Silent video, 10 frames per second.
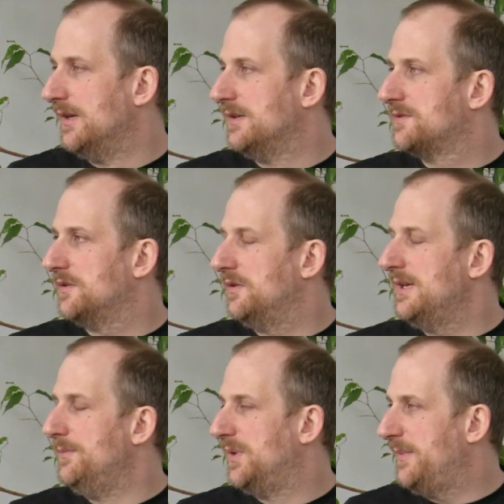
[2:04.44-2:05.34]
So
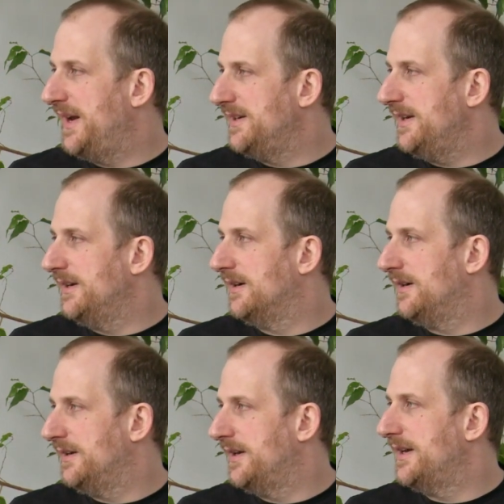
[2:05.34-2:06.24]
implementing
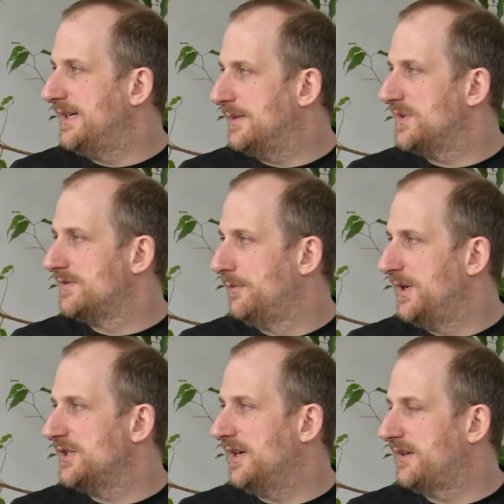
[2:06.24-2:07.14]
an enterprise
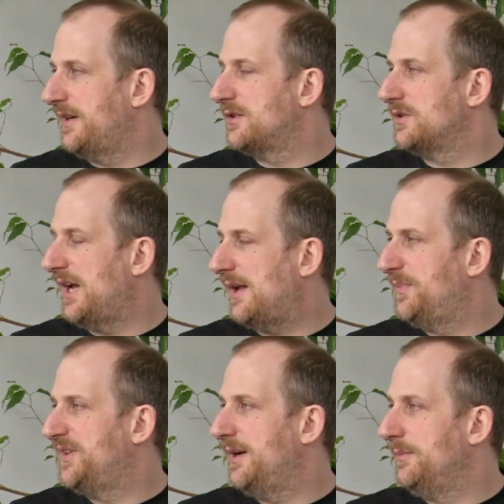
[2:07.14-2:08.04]
information architecture
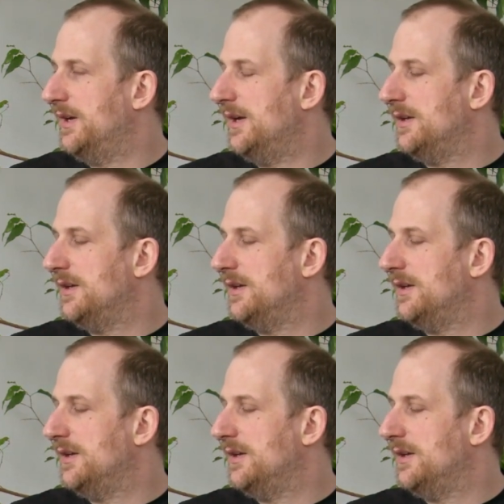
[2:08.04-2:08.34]
helped them